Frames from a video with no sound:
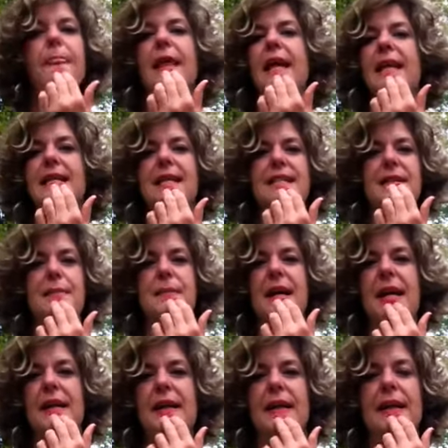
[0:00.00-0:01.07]
it doesn't
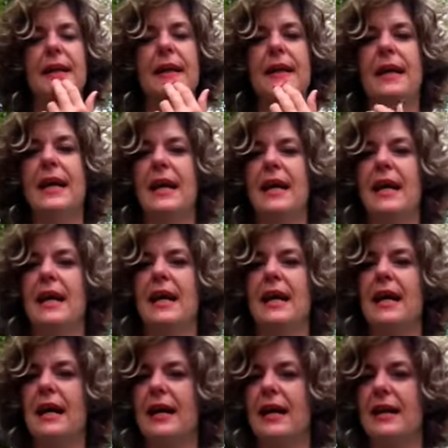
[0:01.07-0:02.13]
matter.
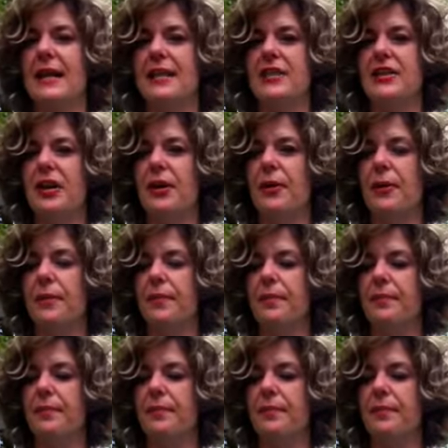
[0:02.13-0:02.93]
So